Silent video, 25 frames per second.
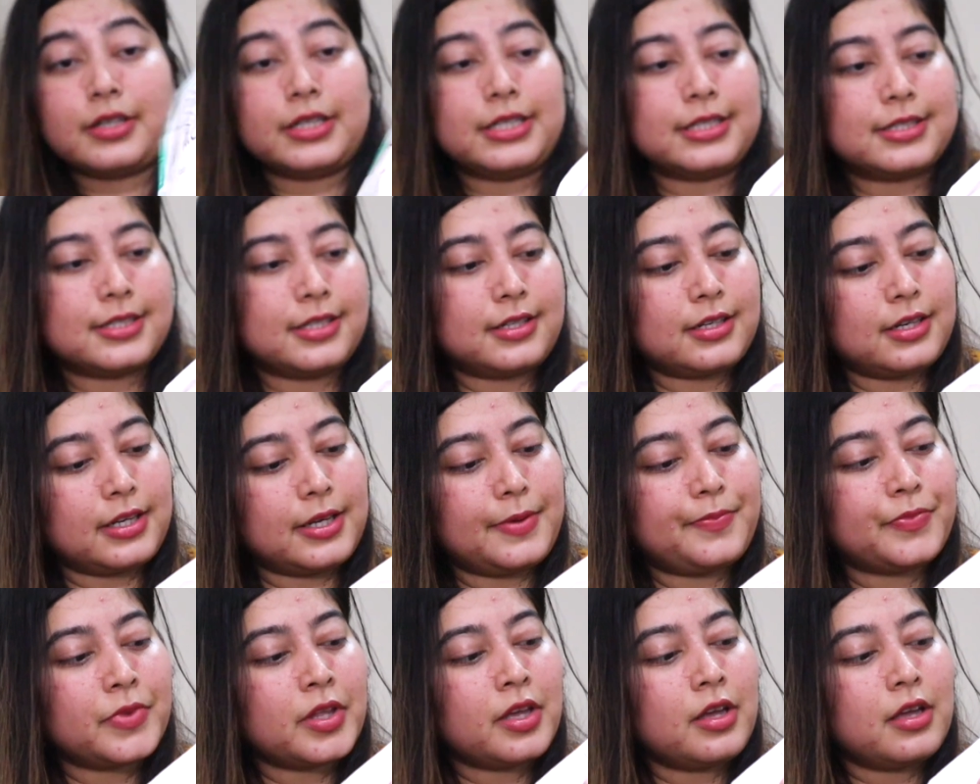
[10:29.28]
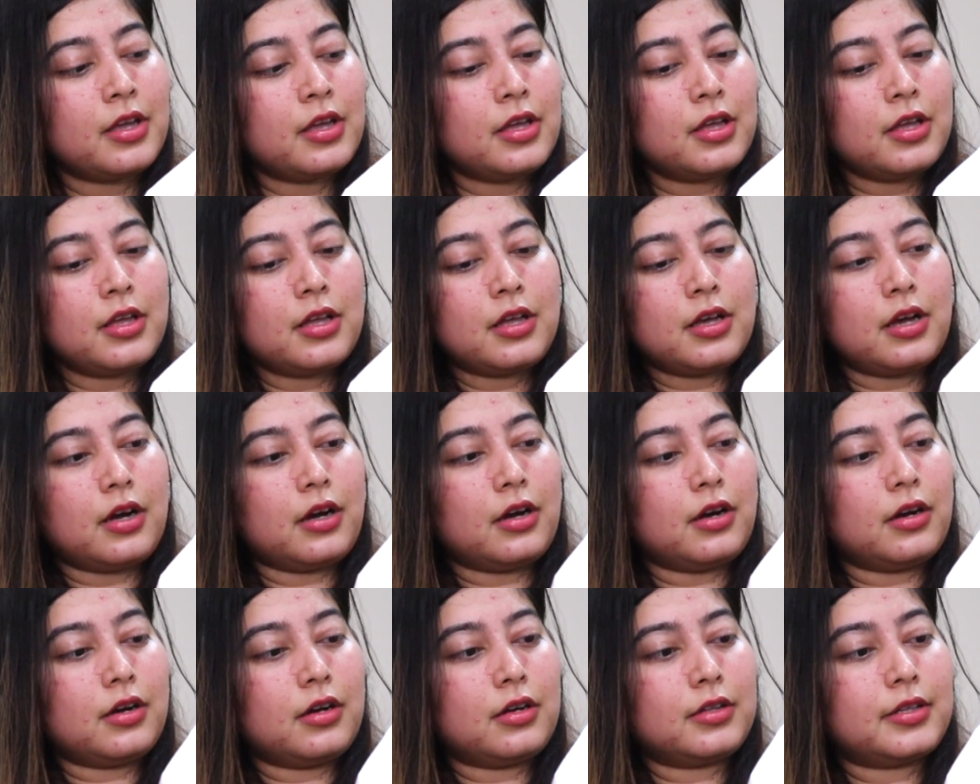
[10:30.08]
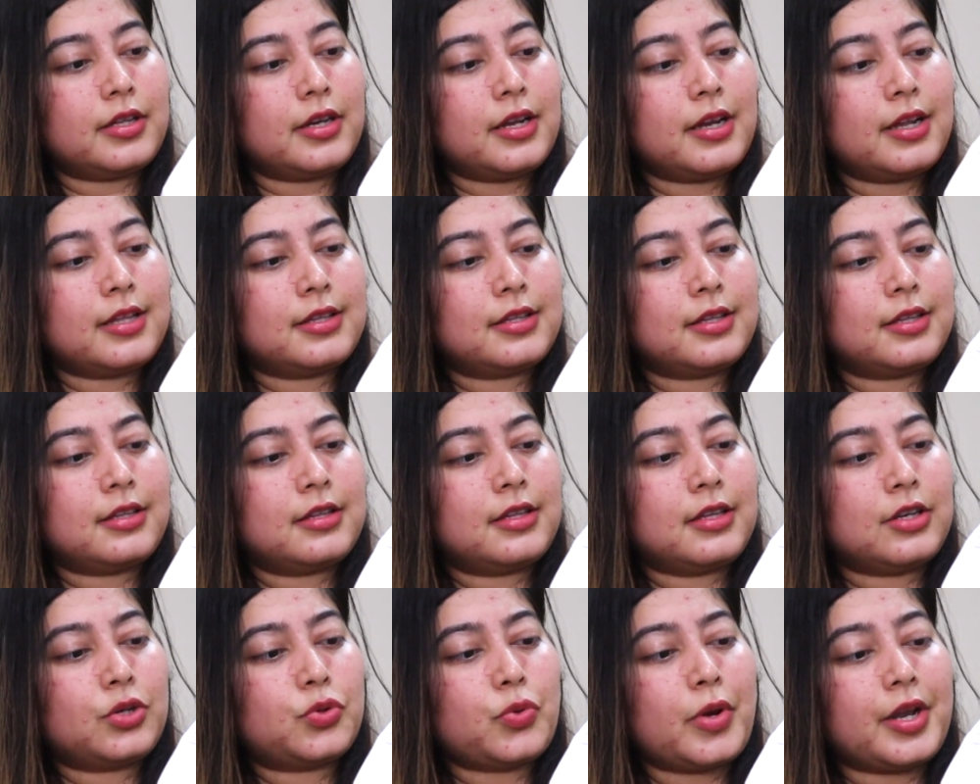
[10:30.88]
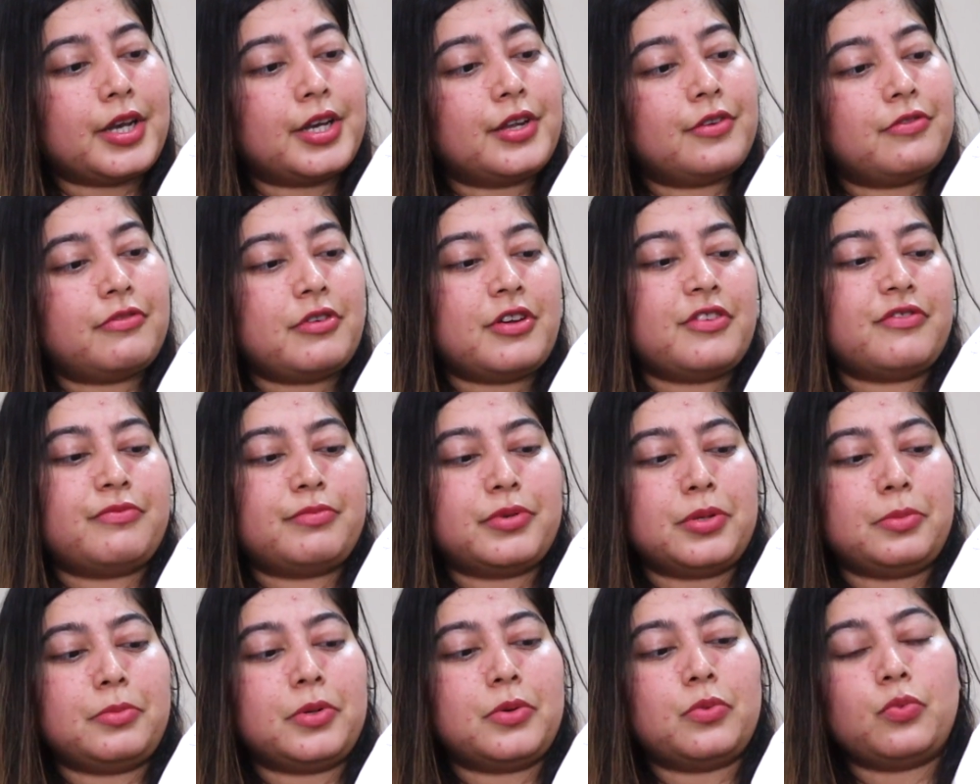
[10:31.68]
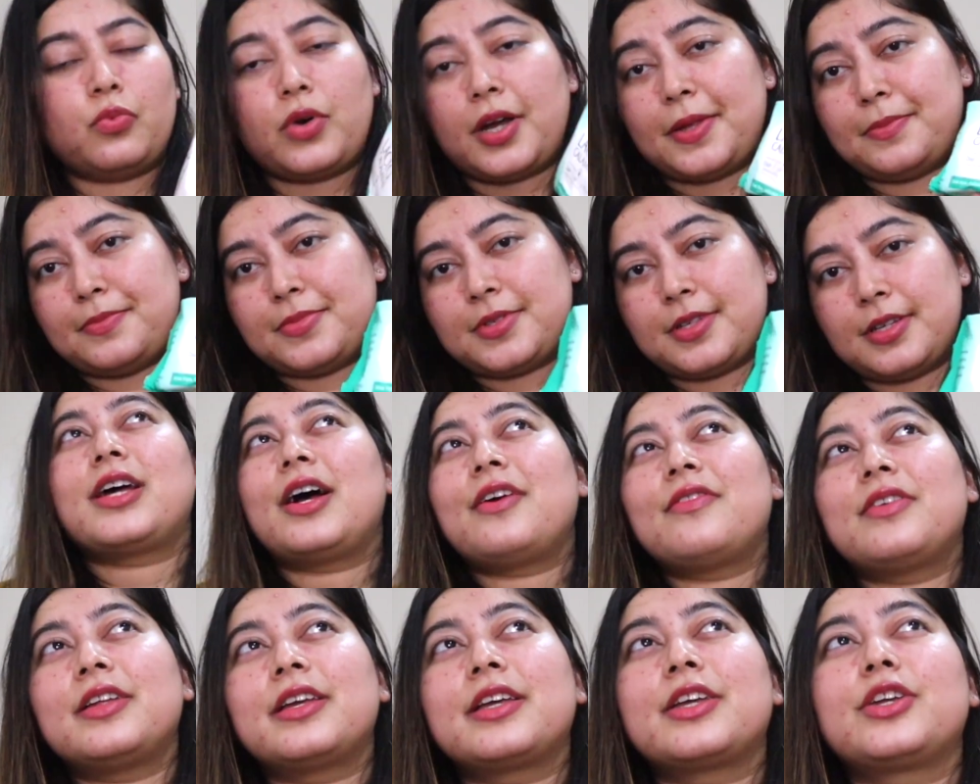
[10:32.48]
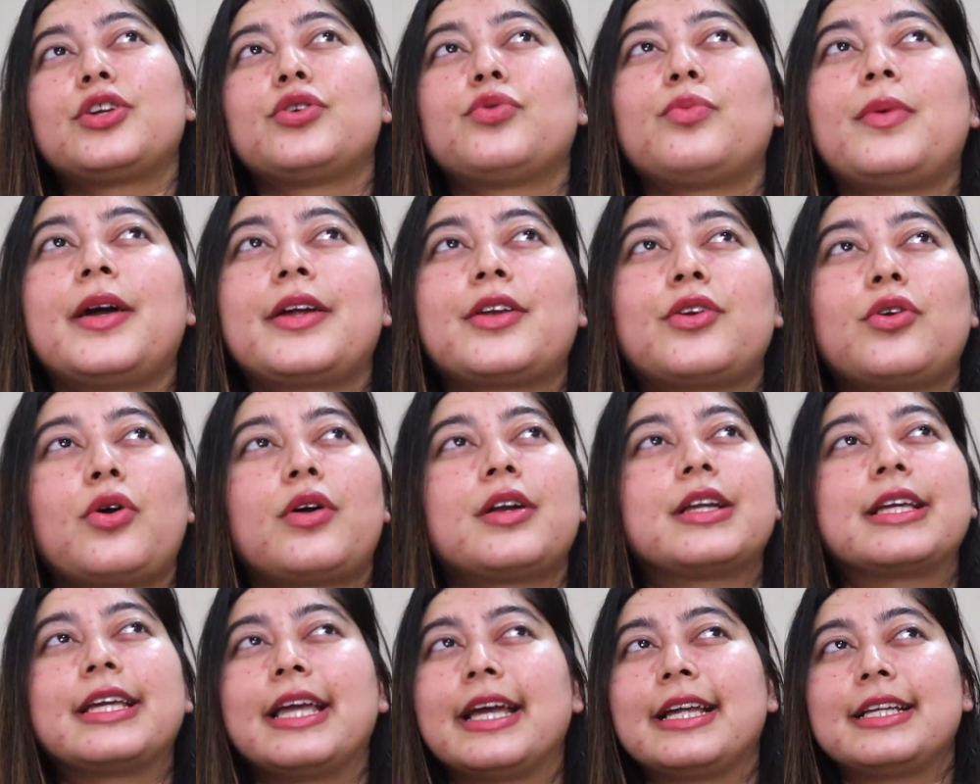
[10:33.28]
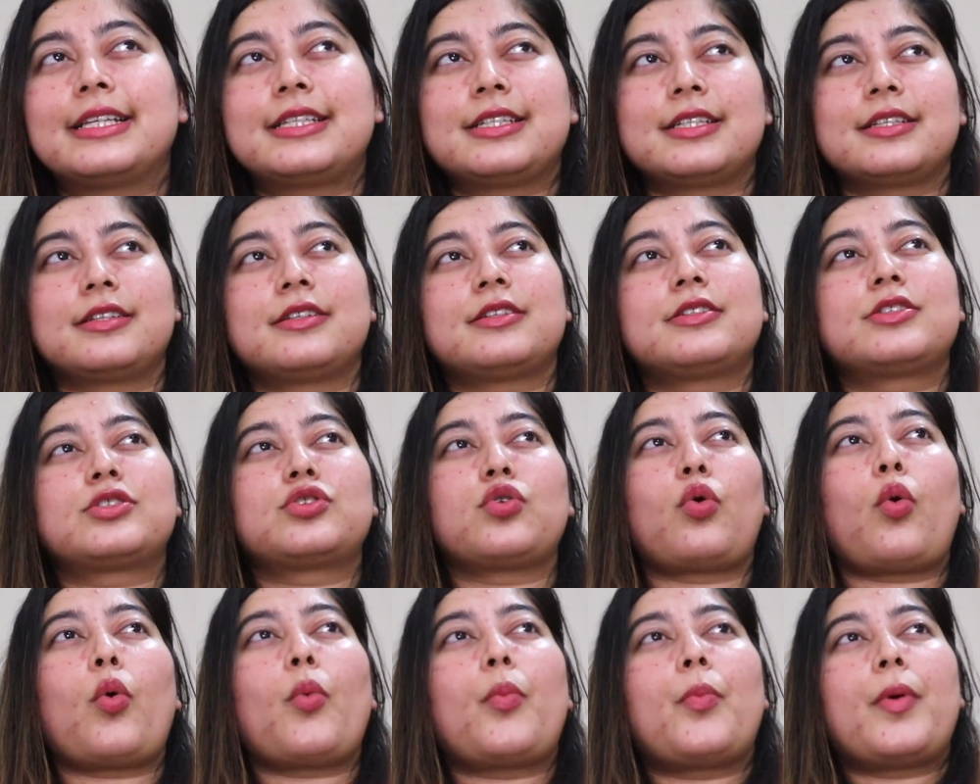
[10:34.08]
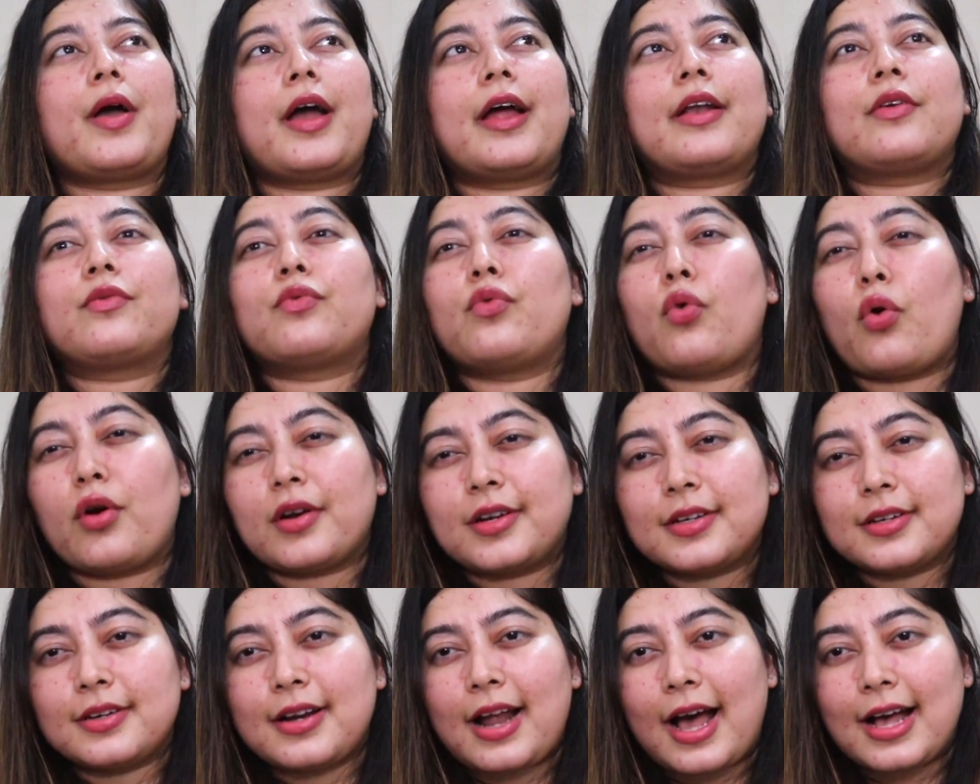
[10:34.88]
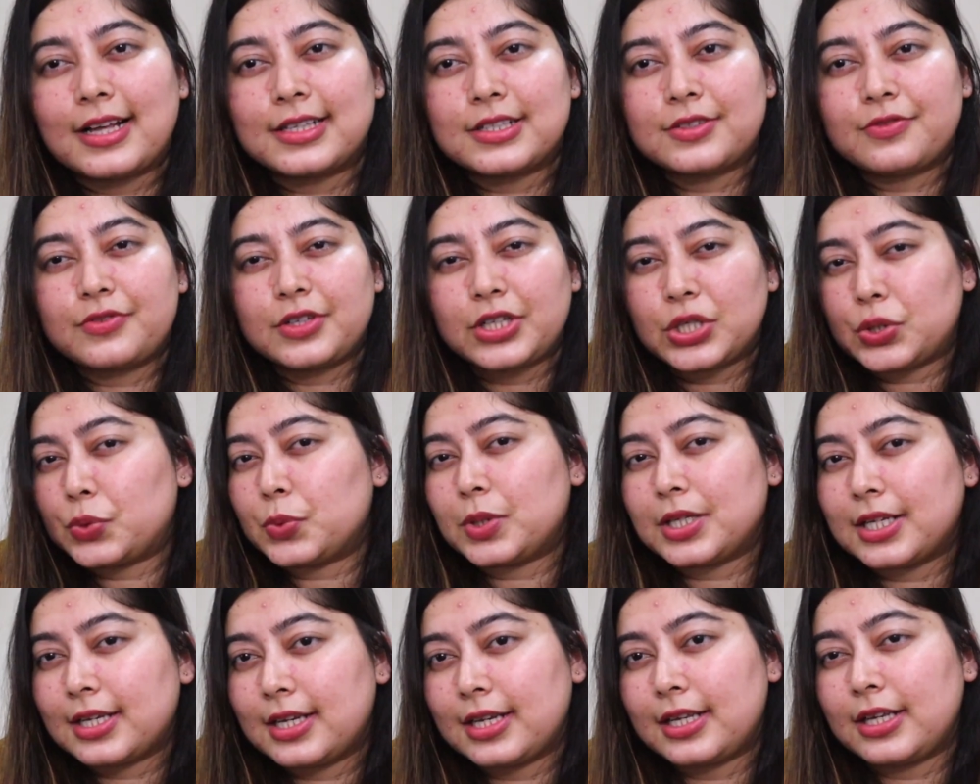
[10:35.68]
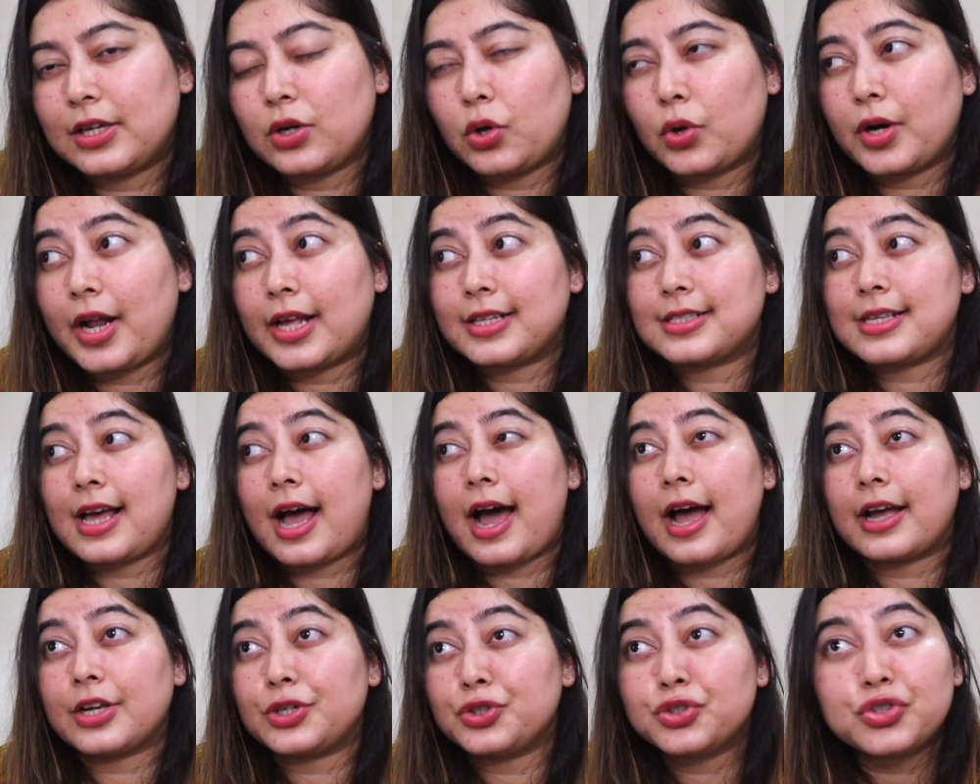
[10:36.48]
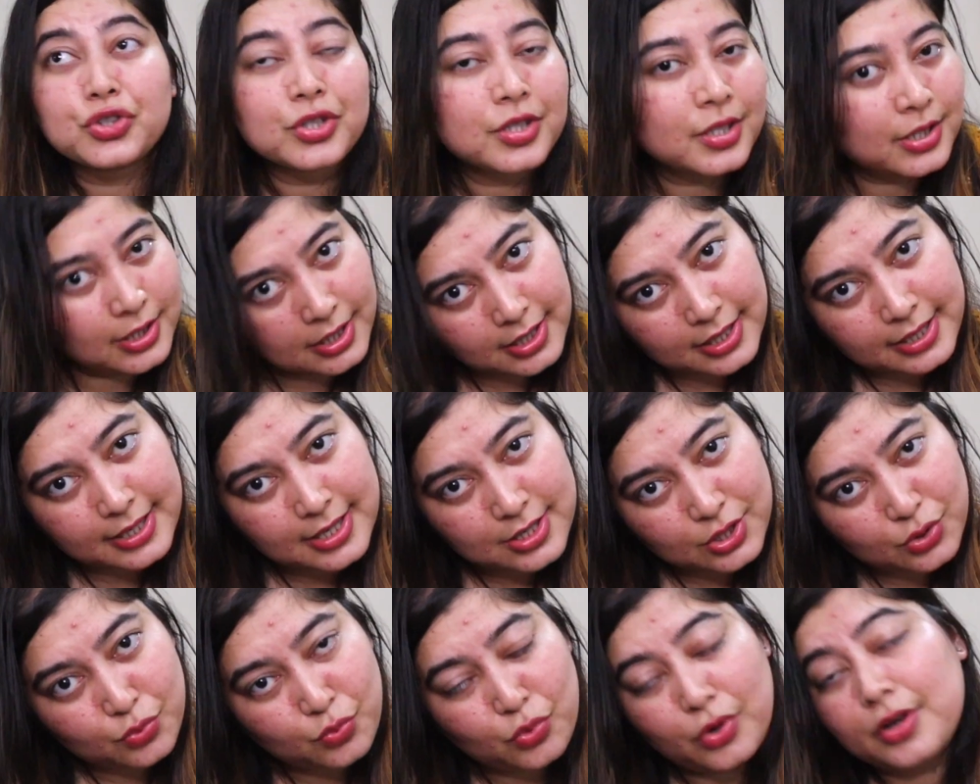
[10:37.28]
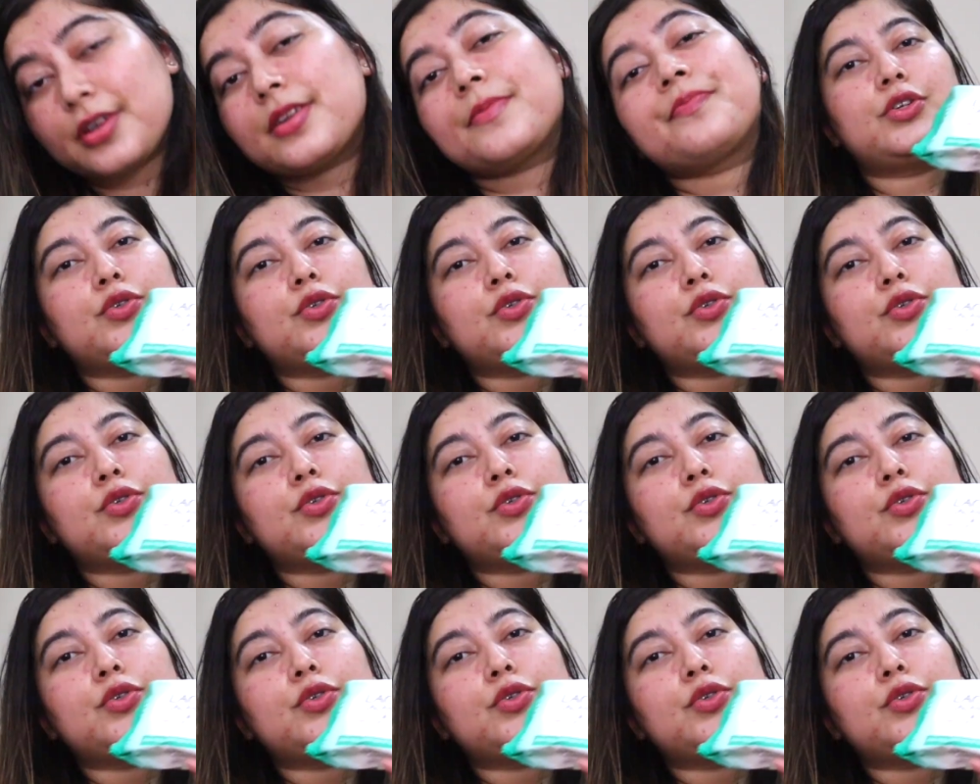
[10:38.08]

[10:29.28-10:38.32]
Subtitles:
recently. There are, I think, 25 premium wipes. Traveling, you might not get soap and water as frequently or as hygienically as you want.